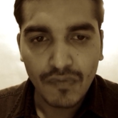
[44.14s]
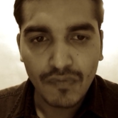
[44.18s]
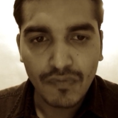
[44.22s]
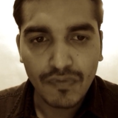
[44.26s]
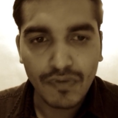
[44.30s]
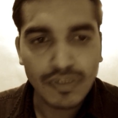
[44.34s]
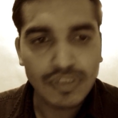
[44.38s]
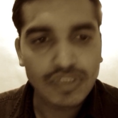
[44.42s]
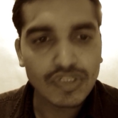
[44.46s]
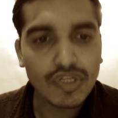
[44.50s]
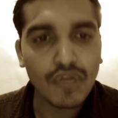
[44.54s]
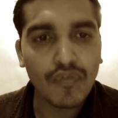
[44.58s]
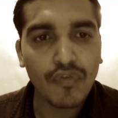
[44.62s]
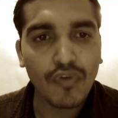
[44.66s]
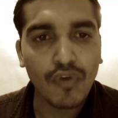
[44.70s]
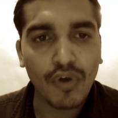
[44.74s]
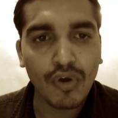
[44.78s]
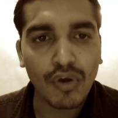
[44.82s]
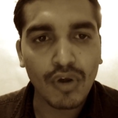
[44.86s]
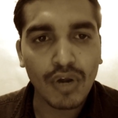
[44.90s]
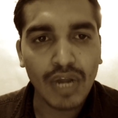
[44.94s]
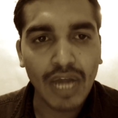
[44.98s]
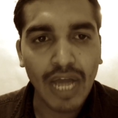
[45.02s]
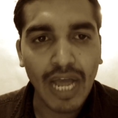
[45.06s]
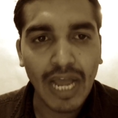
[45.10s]
first of
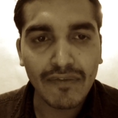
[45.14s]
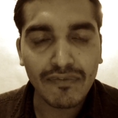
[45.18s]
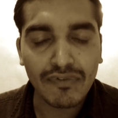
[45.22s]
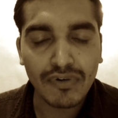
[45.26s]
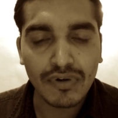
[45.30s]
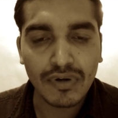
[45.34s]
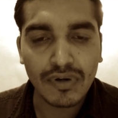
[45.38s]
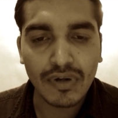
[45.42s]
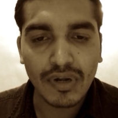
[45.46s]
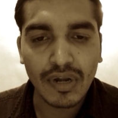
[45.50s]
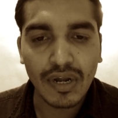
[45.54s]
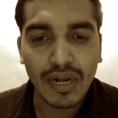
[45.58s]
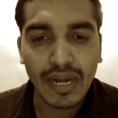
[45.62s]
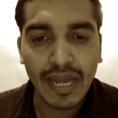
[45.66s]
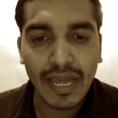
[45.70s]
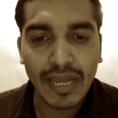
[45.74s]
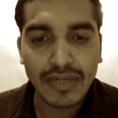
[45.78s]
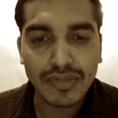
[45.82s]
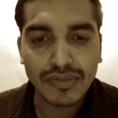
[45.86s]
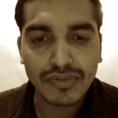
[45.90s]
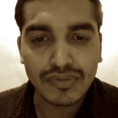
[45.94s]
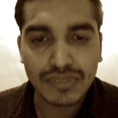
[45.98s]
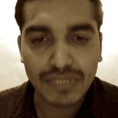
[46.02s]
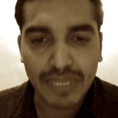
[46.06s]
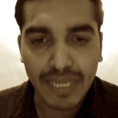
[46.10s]
all, I would
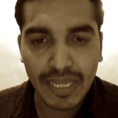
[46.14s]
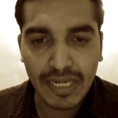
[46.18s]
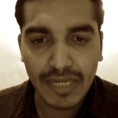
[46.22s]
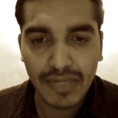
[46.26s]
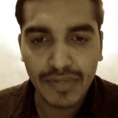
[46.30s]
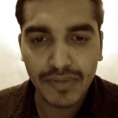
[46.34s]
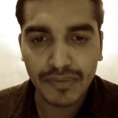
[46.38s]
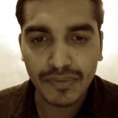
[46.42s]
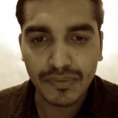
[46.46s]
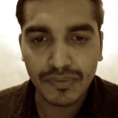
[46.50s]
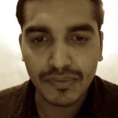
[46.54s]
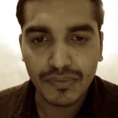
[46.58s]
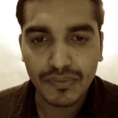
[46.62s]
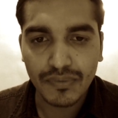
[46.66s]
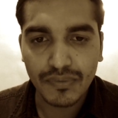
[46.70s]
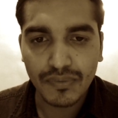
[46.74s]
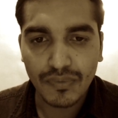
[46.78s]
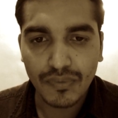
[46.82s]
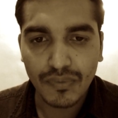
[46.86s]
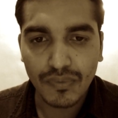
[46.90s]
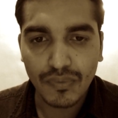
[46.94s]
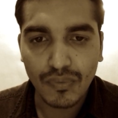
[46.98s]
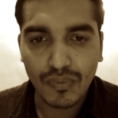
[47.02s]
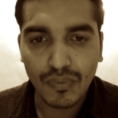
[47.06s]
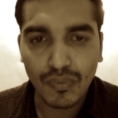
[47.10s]
like to tell you
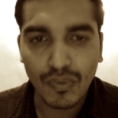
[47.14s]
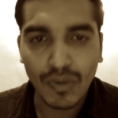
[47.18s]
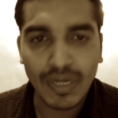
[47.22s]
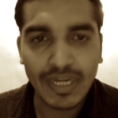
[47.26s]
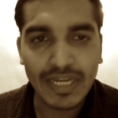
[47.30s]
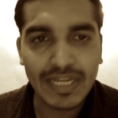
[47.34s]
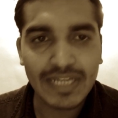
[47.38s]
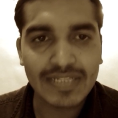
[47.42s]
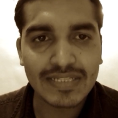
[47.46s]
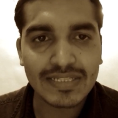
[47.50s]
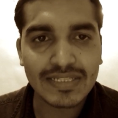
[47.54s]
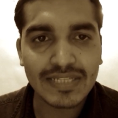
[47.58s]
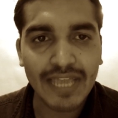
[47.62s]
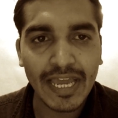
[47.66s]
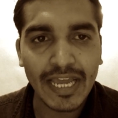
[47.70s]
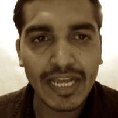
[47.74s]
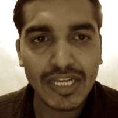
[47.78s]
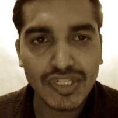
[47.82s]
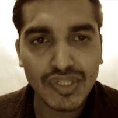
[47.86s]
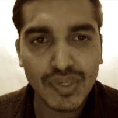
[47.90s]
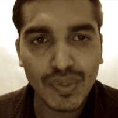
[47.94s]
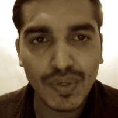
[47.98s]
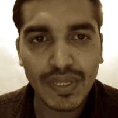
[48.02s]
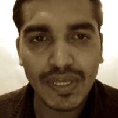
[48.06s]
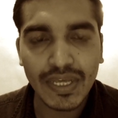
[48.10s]
what is
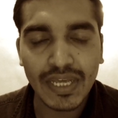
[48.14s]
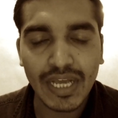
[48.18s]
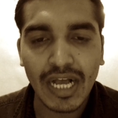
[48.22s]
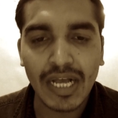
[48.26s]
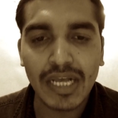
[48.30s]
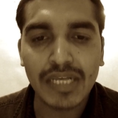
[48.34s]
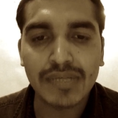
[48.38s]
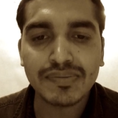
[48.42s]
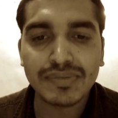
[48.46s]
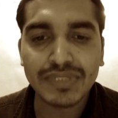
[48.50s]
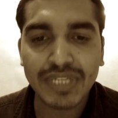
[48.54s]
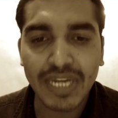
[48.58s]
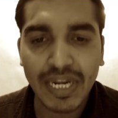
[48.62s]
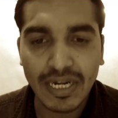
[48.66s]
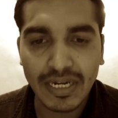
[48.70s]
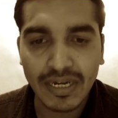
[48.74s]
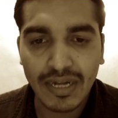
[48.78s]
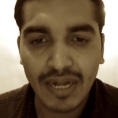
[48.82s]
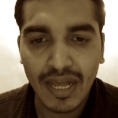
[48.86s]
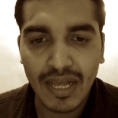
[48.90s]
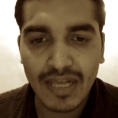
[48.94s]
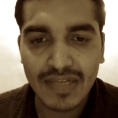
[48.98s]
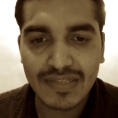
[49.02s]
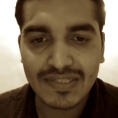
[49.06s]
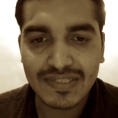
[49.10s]
actually a abstract
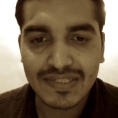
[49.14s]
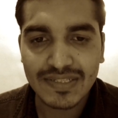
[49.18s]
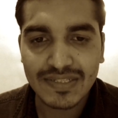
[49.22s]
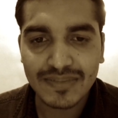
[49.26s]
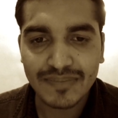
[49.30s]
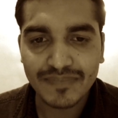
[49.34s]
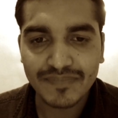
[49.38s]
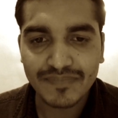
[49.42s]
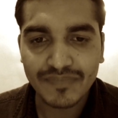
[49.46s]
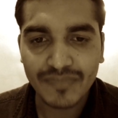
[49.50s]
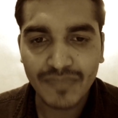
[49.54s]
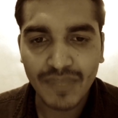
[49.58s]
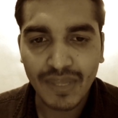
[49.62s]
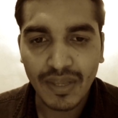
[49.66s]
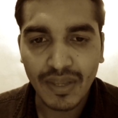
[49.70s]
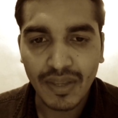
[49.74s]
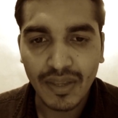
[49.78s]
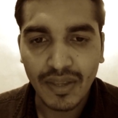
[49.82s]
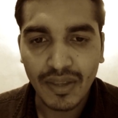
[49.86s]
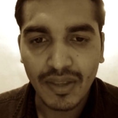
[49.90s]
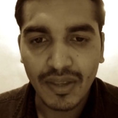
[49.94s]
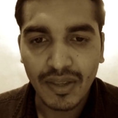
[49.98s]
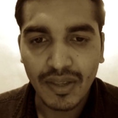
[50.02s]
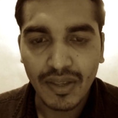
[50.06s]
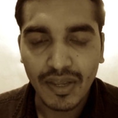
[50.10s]
class
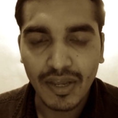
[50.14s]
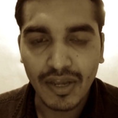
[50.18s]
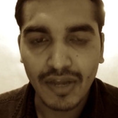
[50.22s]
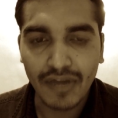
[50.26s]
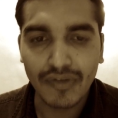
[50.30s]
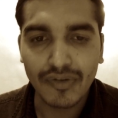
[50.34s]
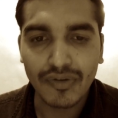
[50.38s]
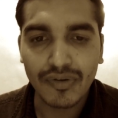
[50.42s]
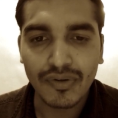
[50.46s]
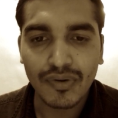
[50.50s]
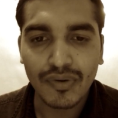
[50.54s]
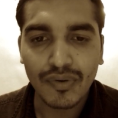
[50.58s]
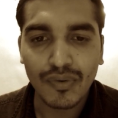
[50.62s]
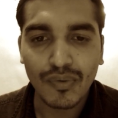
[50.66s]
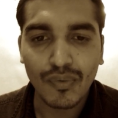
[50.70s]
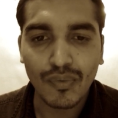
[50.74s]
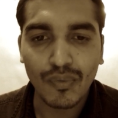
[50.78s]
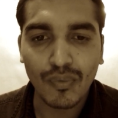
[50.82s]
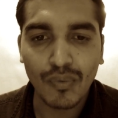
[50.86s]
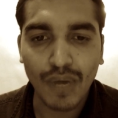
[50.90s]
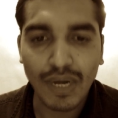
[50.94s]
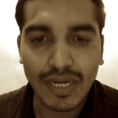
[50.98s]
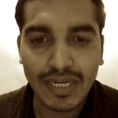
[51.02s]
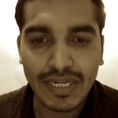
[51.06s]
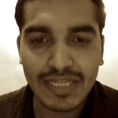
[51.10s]
and
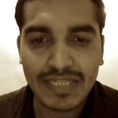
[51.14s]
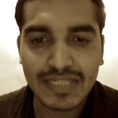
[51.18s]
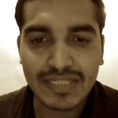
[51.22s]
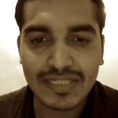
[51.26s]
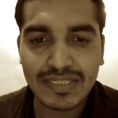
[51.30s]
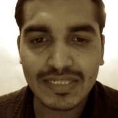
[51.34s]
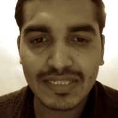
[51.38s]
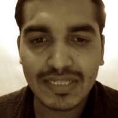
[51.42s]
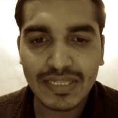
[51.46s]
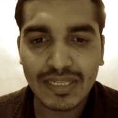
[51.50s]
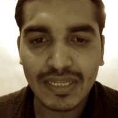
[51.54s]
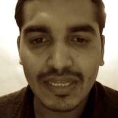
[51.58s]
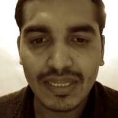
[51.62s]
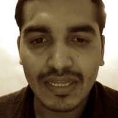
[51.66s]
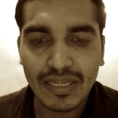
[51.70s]
what is